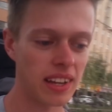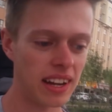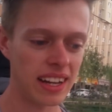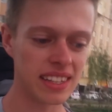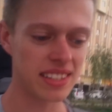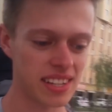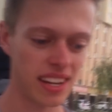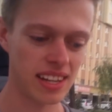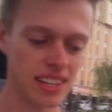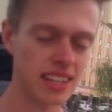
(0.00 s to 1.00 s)
and
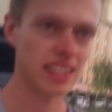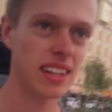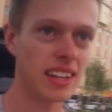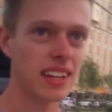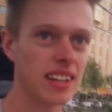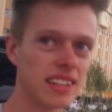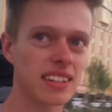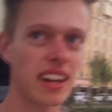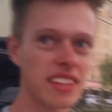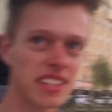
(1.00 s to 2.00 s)

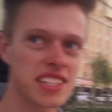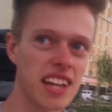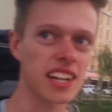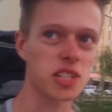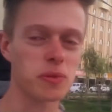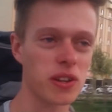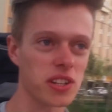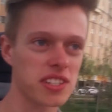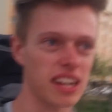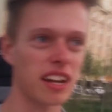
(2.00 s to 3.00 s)
yeah, that sucks
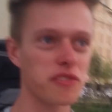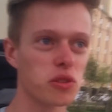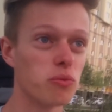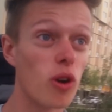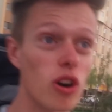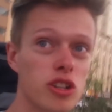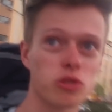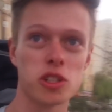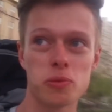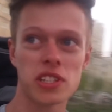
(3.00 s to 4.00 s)
because I have to walk
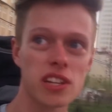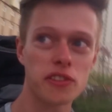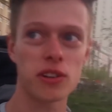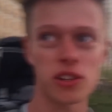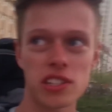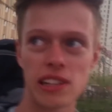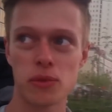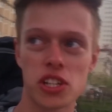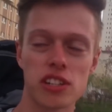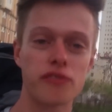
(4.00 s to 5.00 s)
to a specific hostel
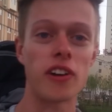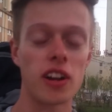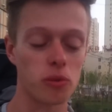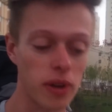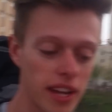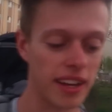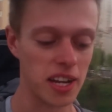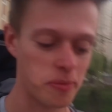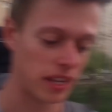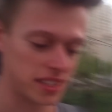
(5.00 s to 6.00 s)
which is far away,
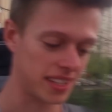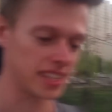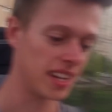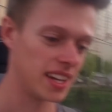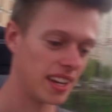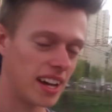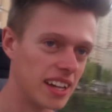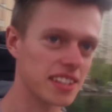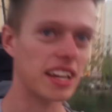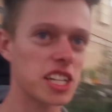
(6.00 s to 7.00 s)
I bet,
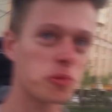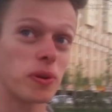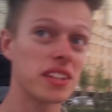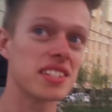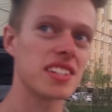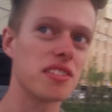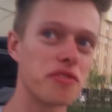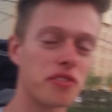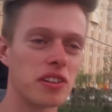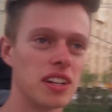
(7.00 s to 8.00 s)
and expensive.
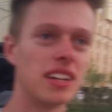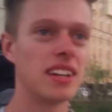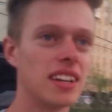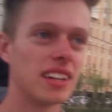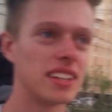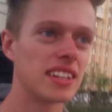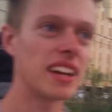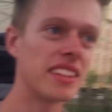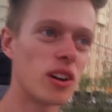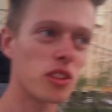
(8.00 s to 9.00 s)

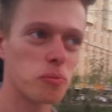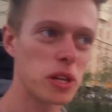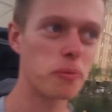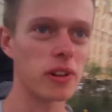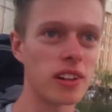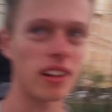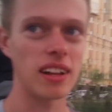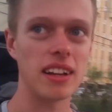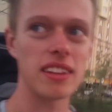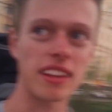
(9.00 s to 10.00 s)
Yeah, now the people
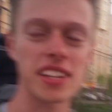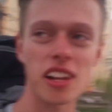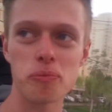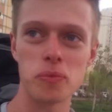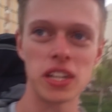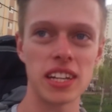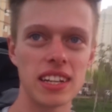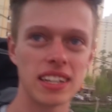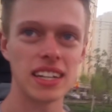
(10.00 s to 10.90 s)
that helped me